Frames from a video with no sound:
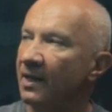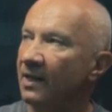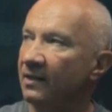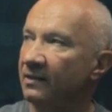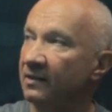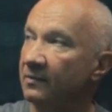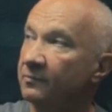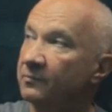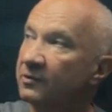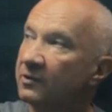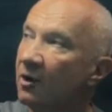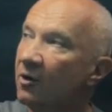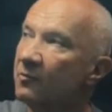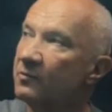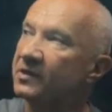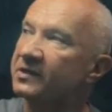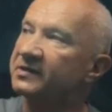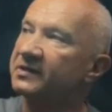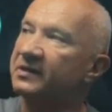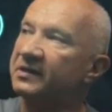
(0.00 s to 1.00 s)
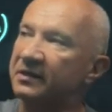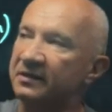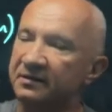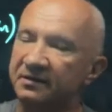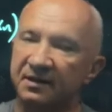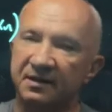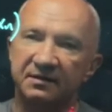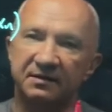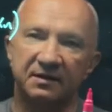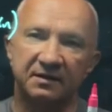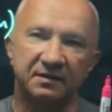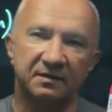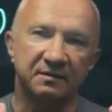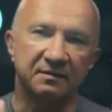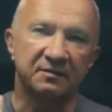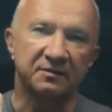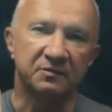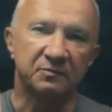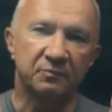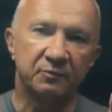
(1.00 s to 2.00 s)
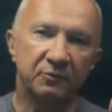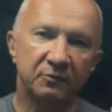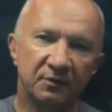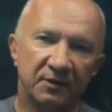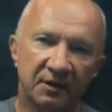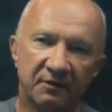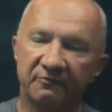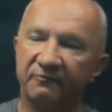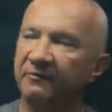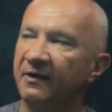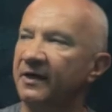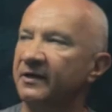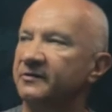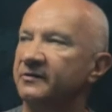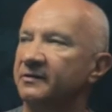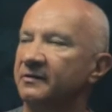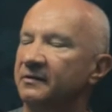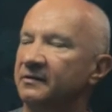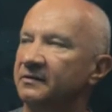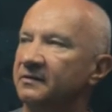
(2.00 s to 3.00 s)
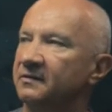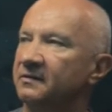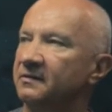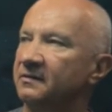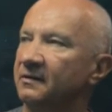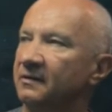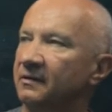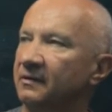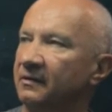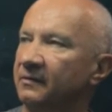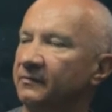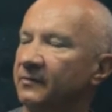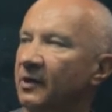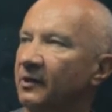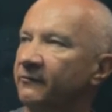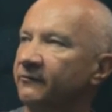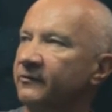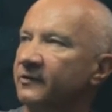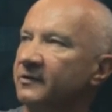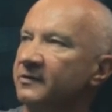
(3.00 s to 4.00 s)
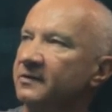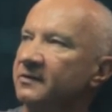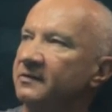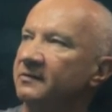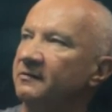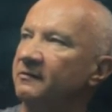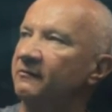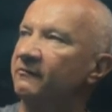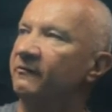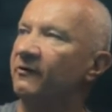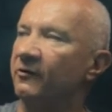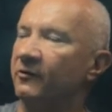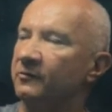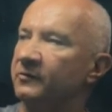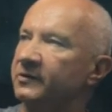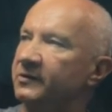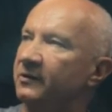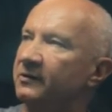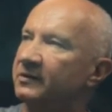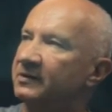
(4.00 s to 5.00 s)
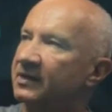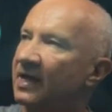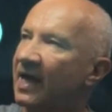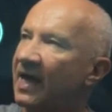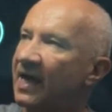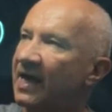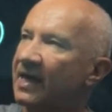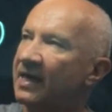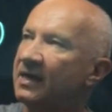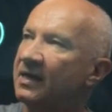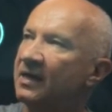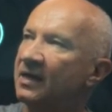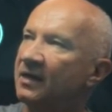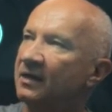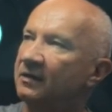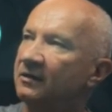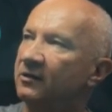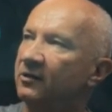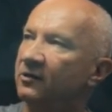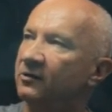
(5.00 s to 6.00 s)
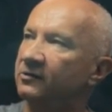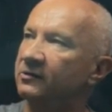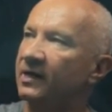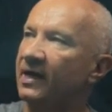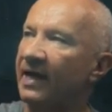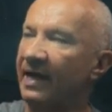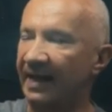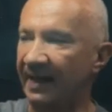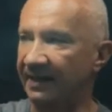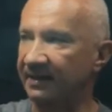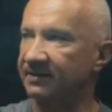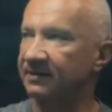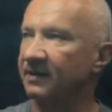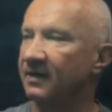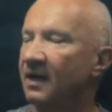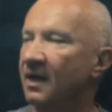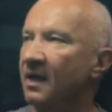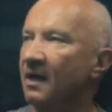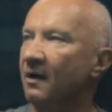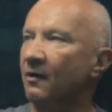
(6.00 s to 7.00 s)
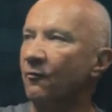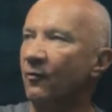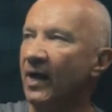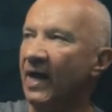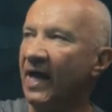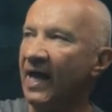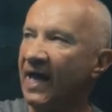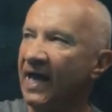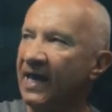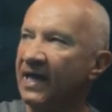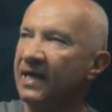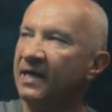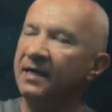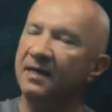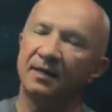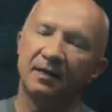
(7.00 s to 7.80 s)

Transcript: The promise is that this Boolean function is of this form. So it's a dot x, where a